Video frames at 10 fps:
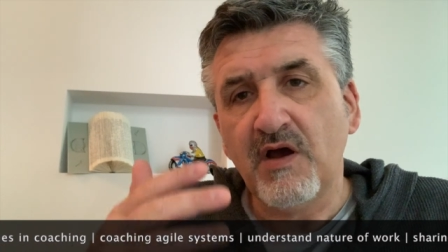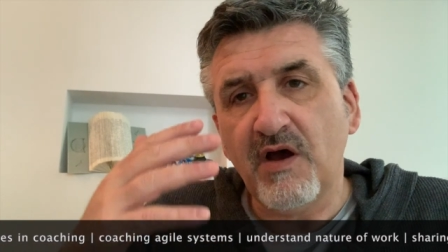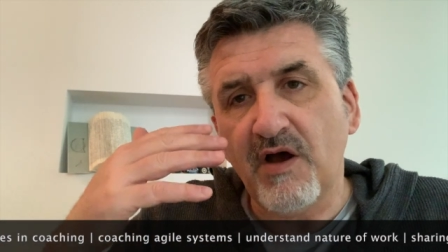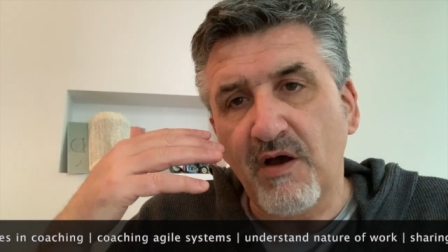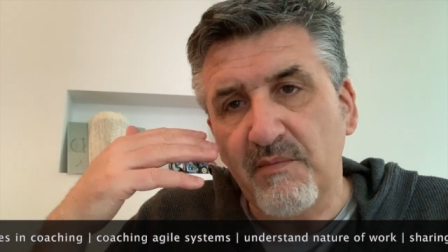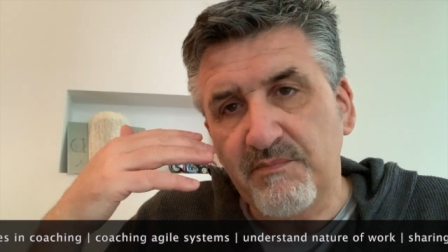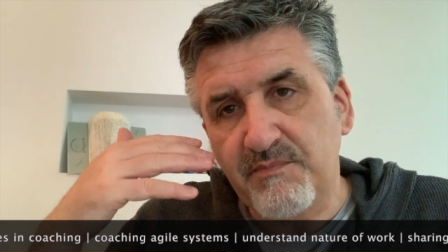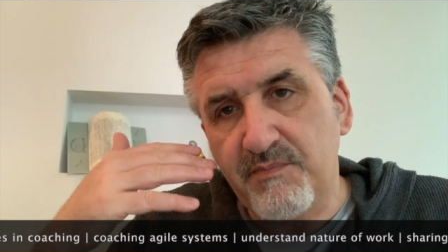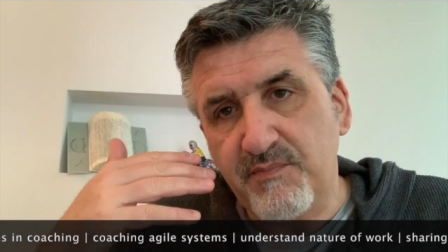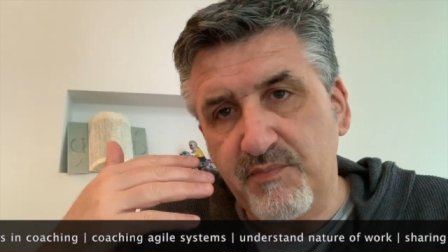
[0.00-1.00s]
uh,
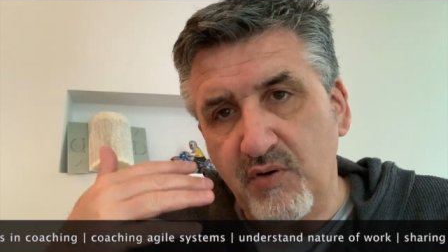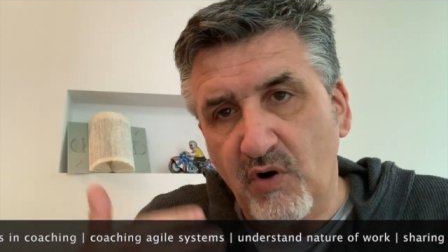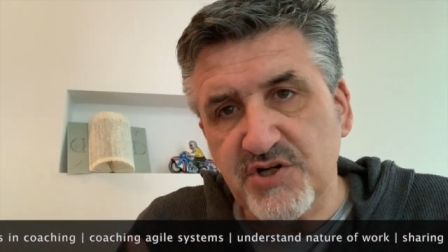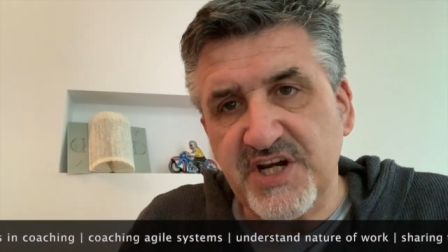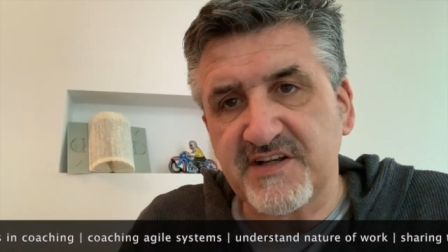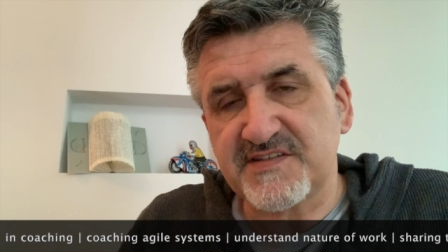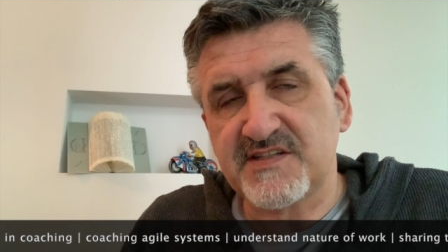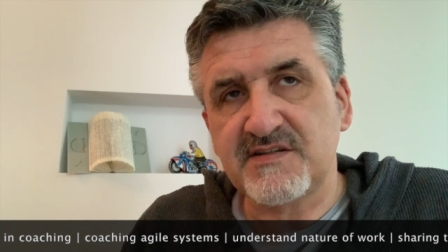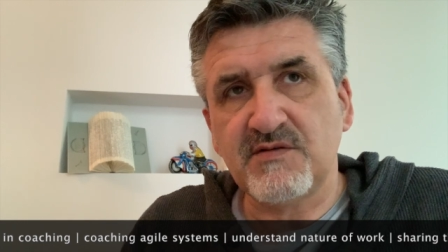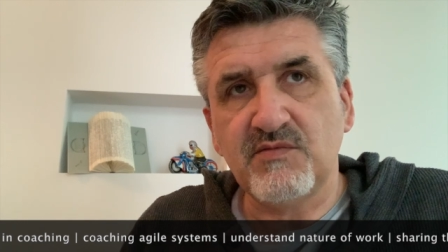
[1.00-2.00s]

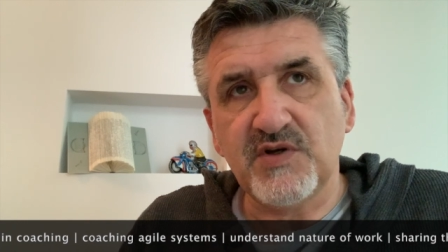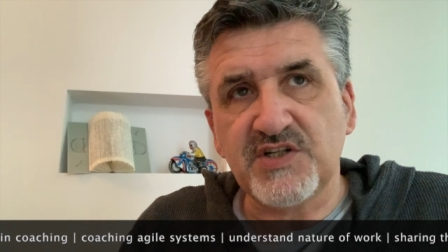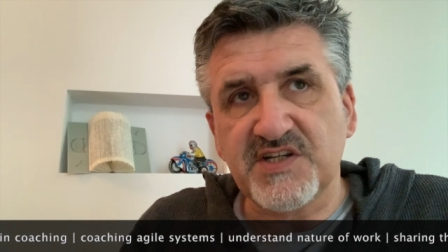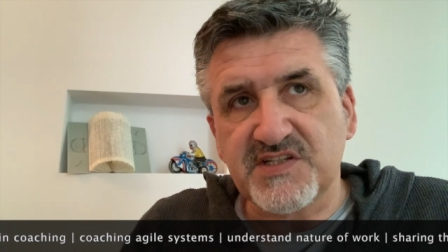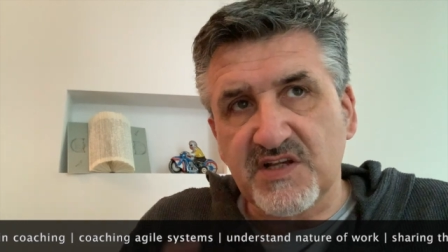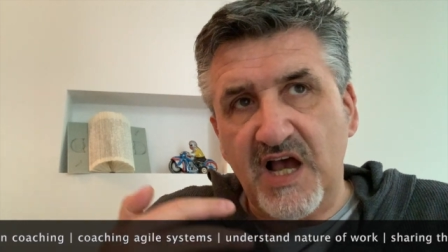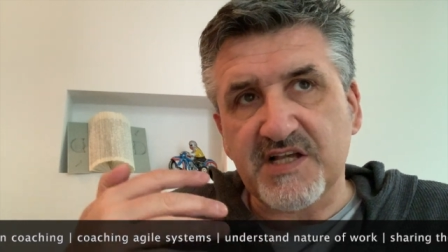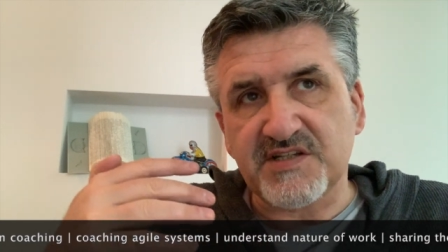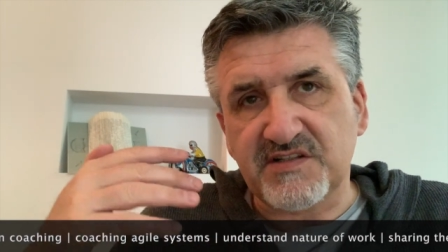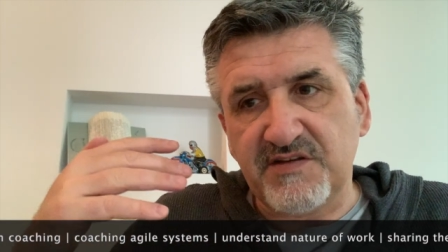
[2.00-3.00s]
projects, which is,
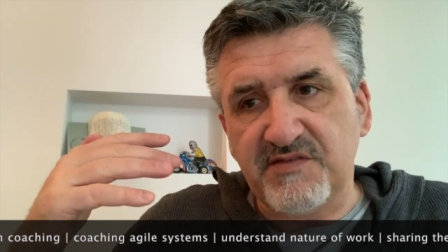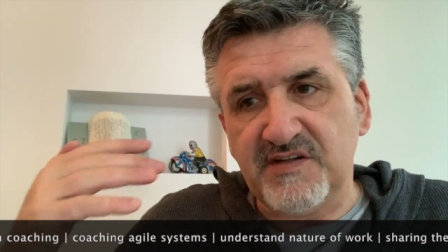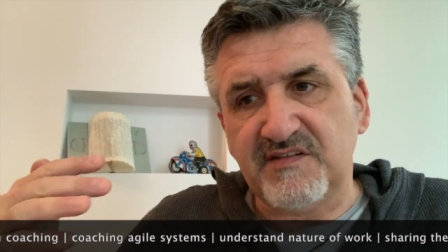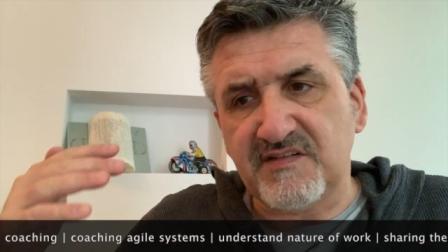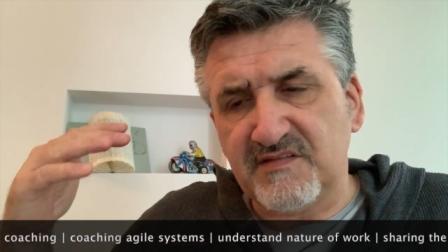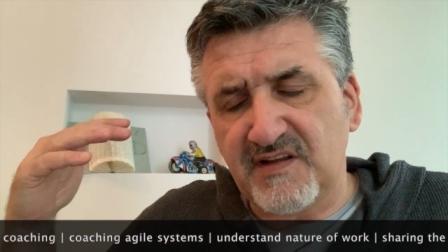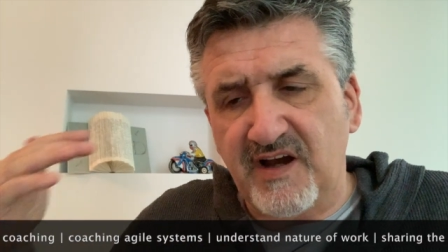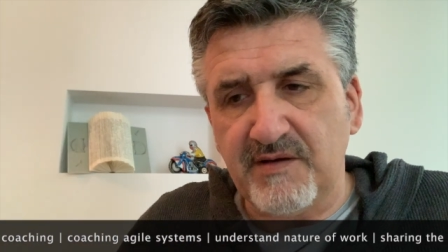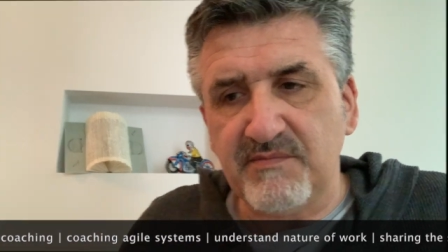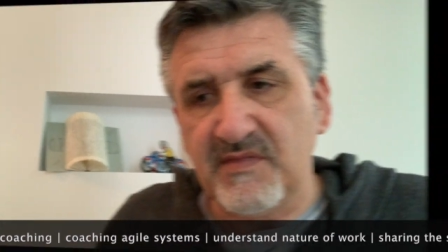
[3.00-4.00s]
has a definite
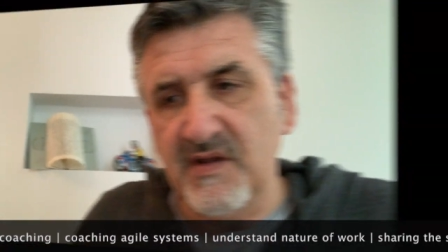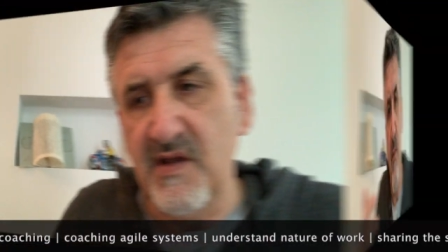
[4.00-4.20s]
time a